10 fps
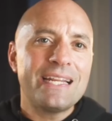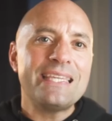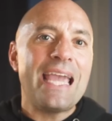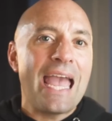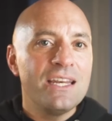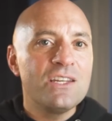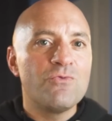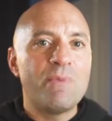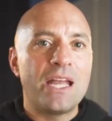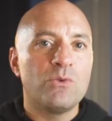not the end
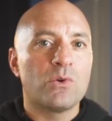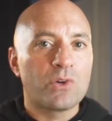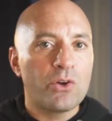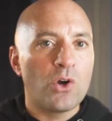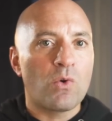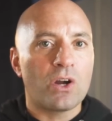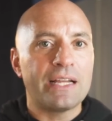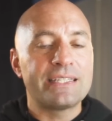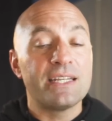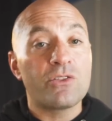of manual roto work,
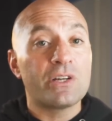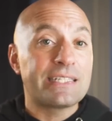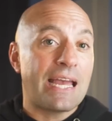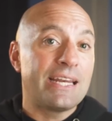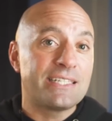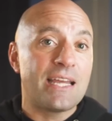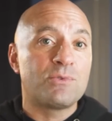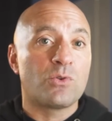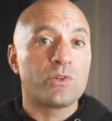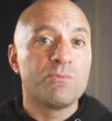it's another exciting step
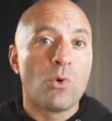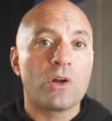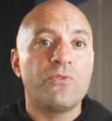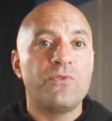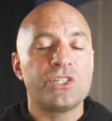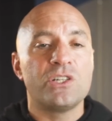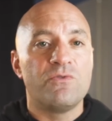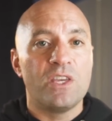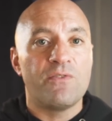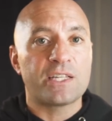towards more efficient
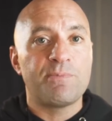VFX